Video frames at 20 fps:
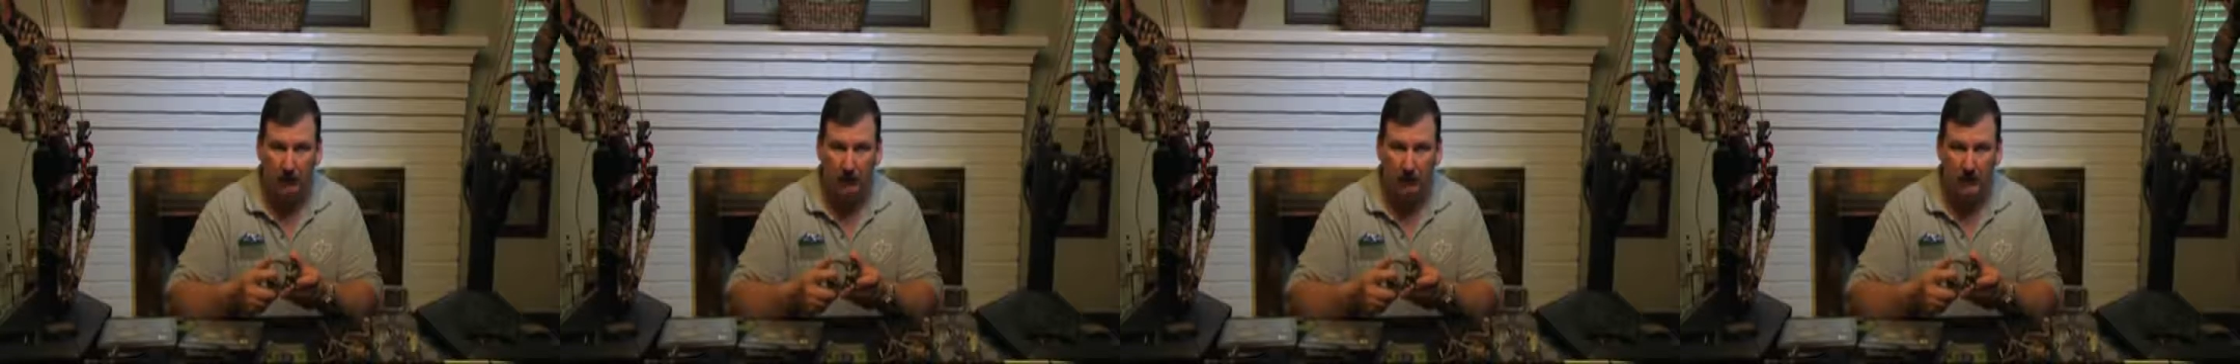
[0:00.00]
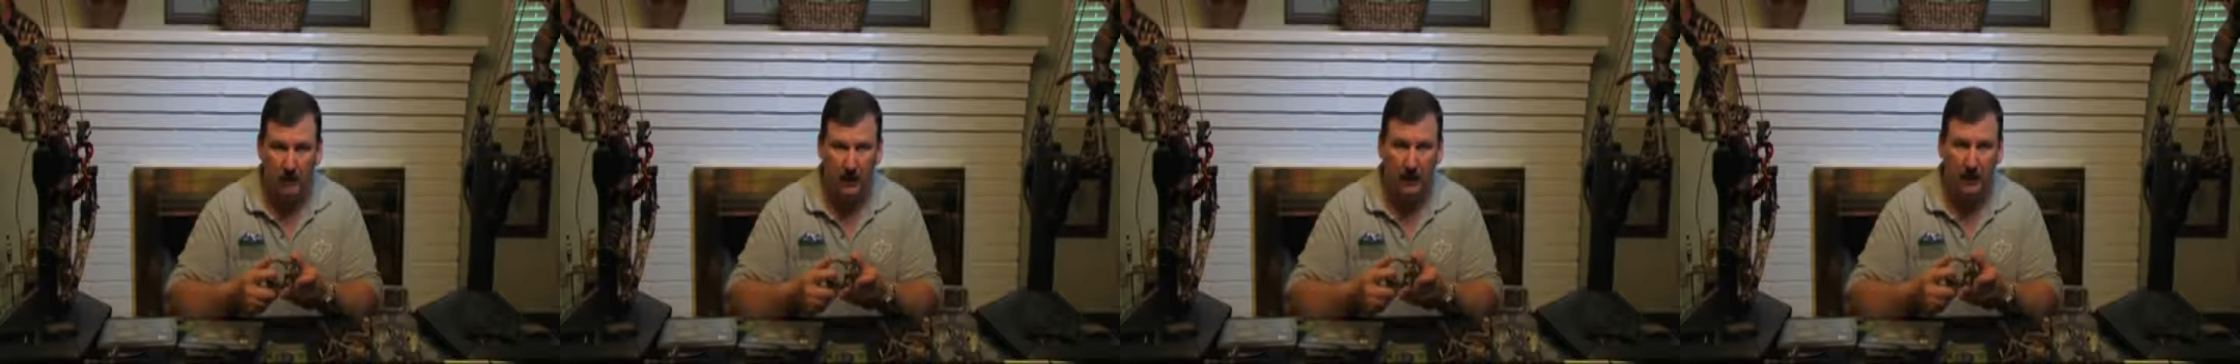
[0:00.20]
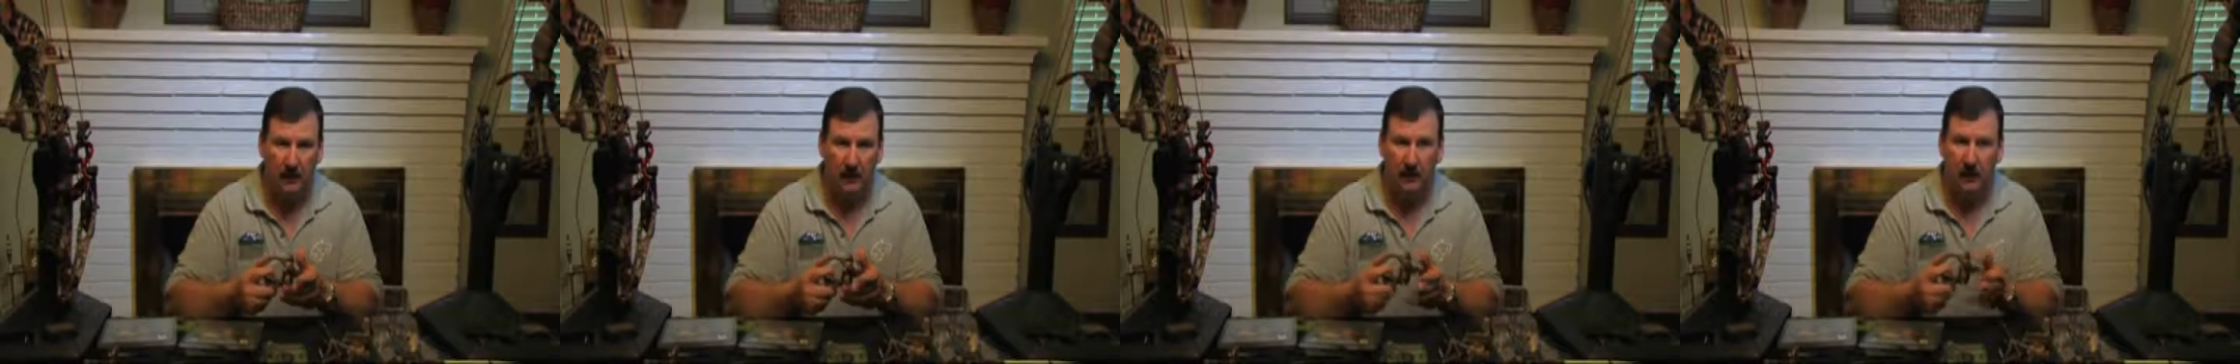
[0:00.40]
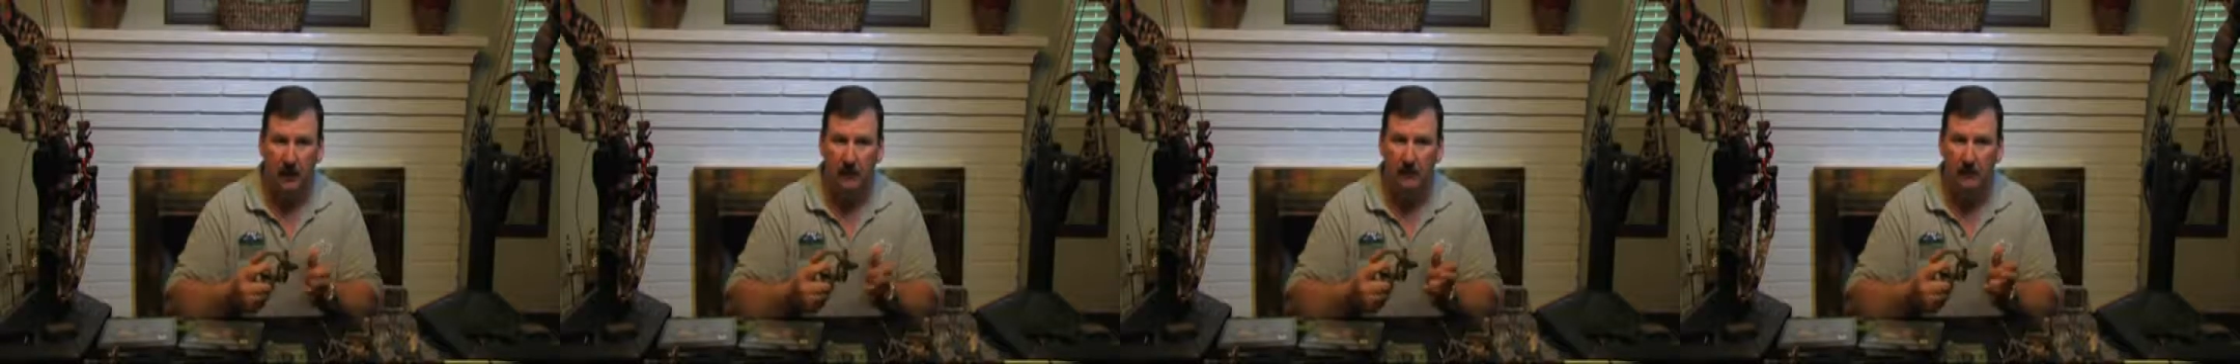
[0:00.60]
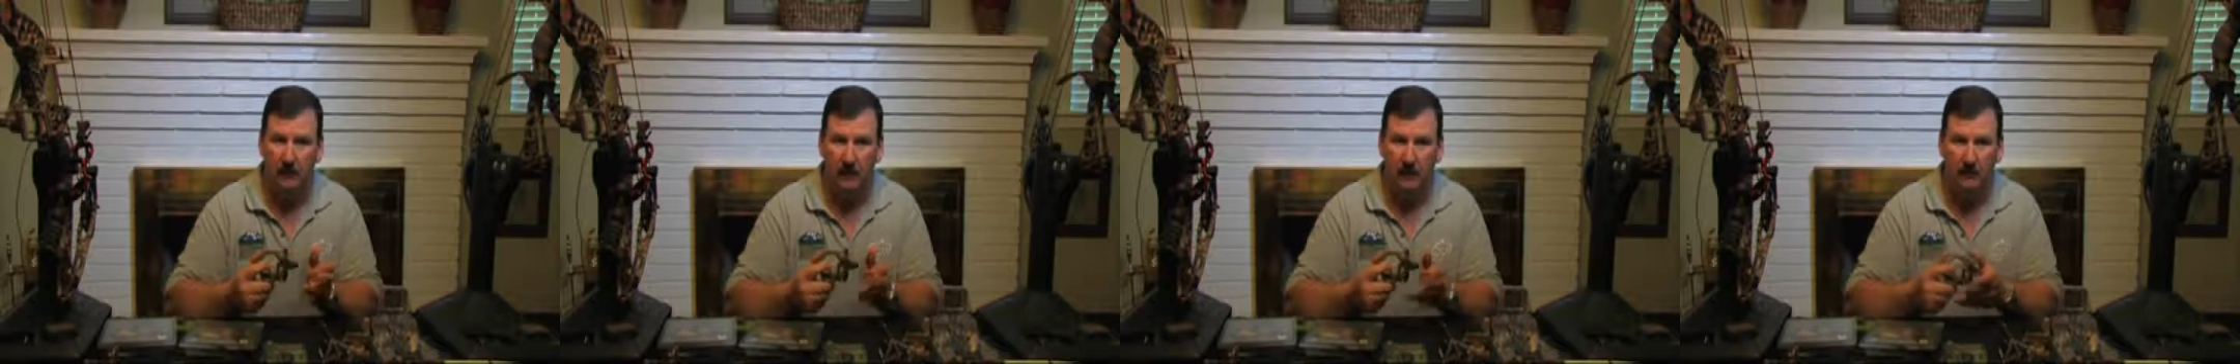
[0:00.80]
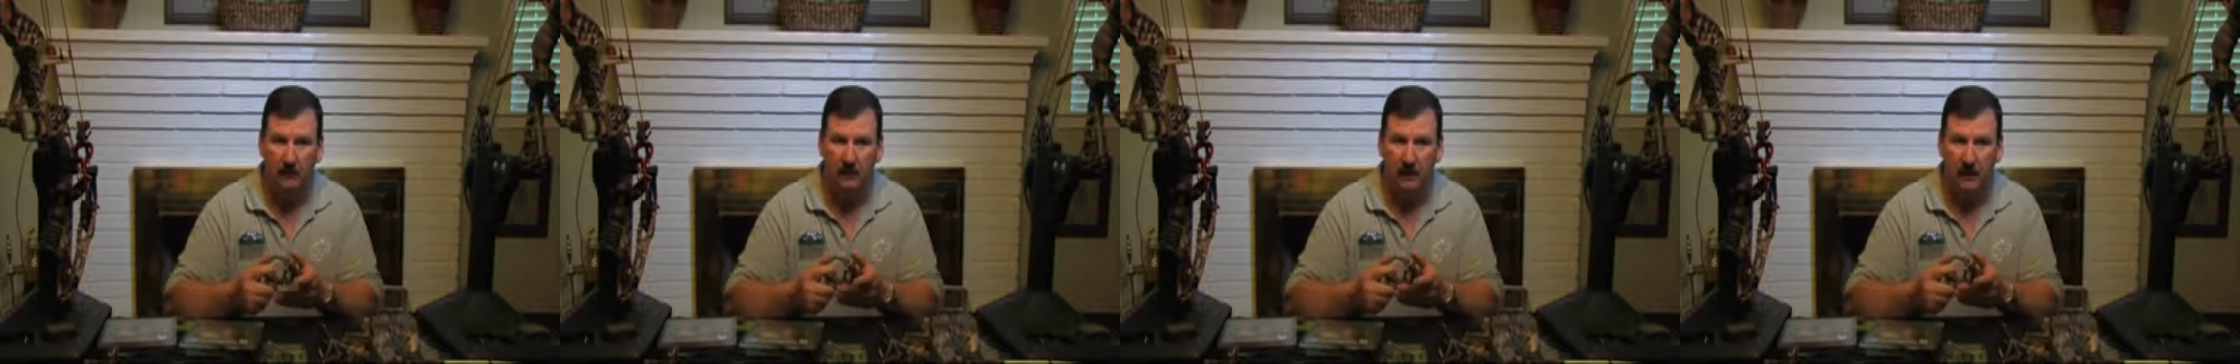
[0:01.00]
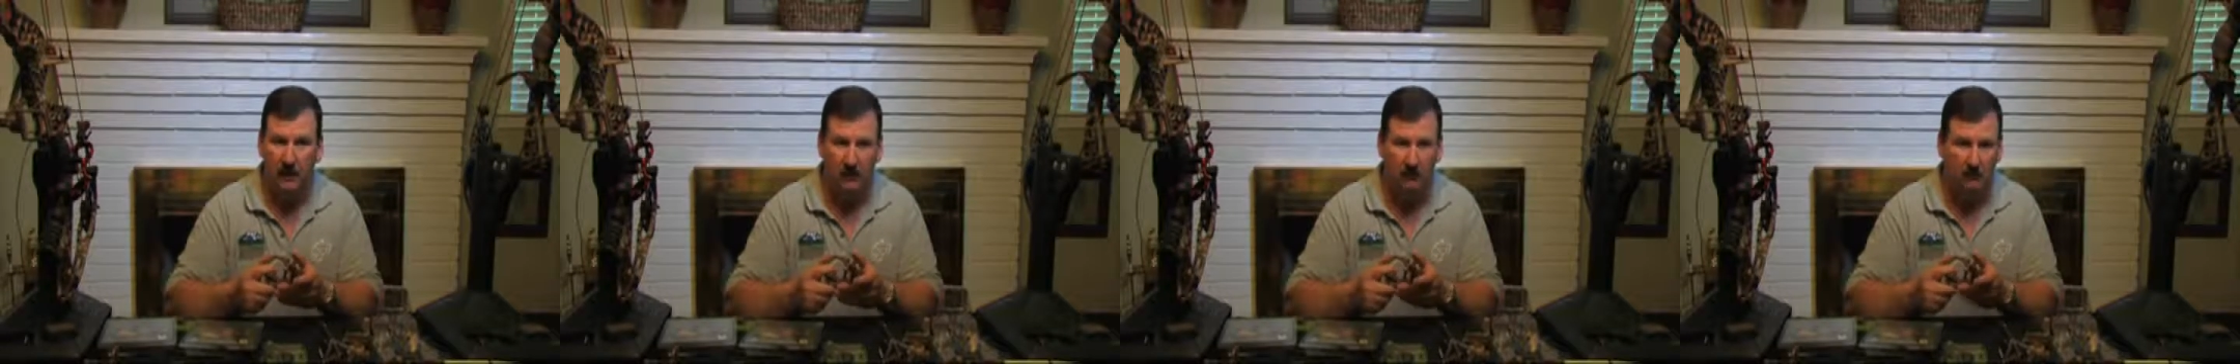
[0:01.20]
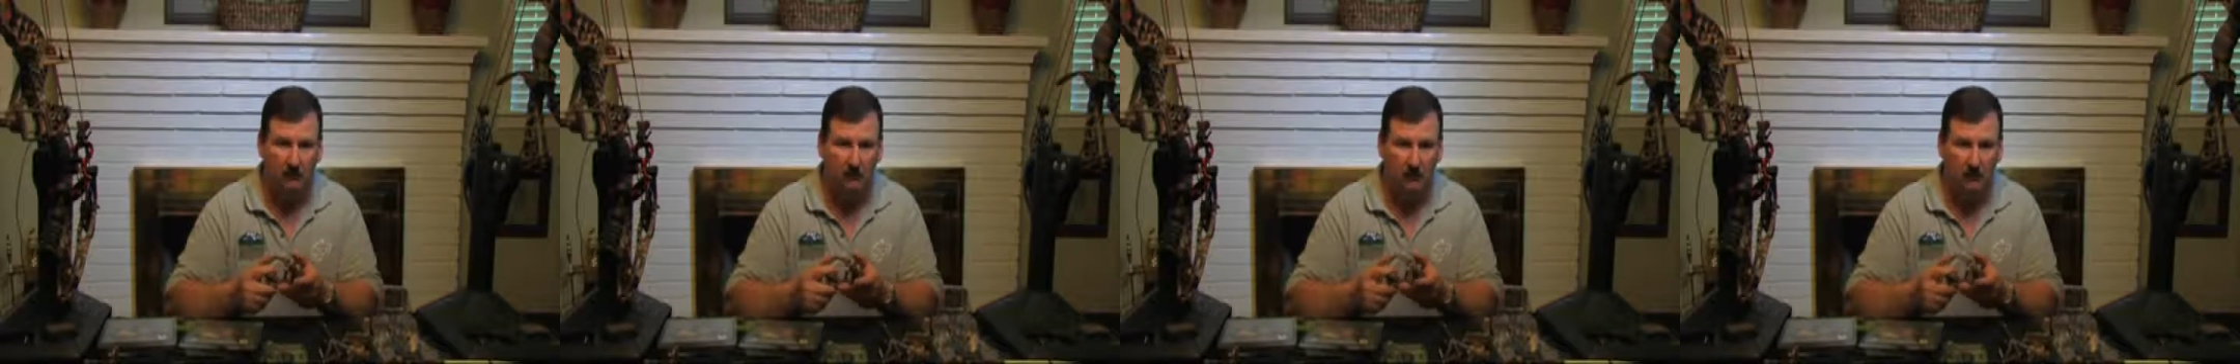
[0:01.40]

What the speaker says: Sight it in at